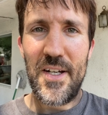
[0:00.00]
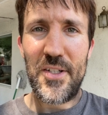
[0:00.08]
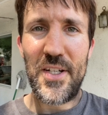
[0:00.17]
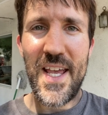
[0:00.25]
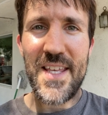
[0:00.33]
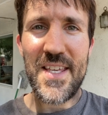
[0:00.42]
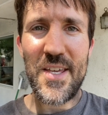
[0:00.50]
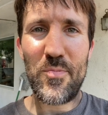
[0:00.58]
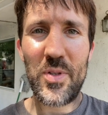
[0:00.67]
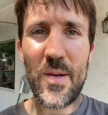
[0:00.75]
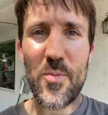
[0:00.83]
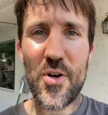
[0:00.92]
Today the
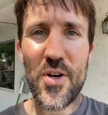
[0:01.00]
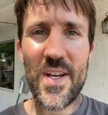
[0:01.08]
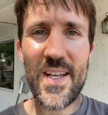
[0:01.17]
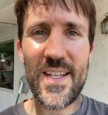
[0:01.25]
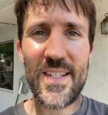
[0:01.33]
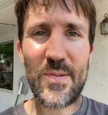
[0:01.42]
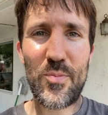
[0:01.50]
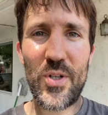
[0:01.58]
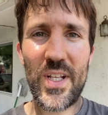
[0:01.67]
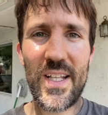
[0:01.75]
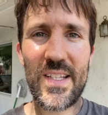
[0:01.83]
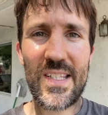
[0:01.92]
plumber is
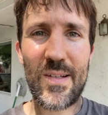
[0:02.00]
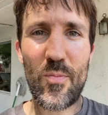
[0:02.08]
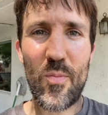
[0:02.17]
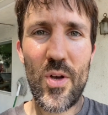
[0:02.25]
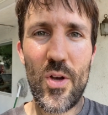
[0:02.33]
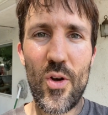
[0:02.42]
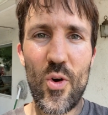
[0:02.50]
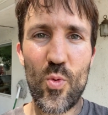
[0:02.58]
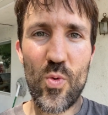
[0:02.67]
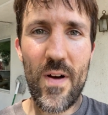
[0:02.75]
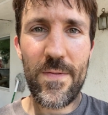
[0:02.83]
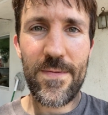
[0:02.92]
putting in some
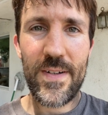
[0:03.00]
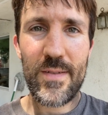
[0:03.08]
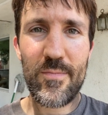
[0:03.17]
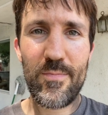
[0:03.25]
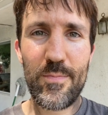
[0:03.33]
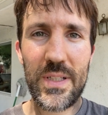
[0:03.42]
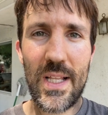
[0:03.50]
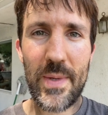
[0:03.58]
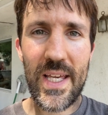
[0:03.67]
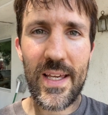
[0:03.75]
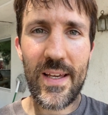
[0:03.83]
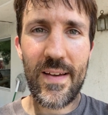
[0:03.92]
rough
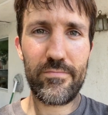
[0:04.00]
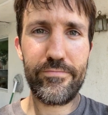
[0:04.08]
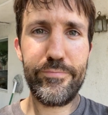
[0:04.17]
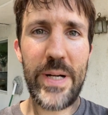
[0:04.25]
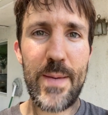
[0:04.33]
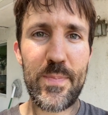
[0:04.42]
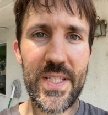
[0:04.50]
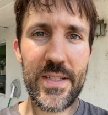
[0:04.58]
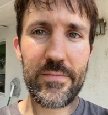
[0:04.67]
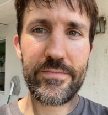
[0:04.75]
plumbing pipes.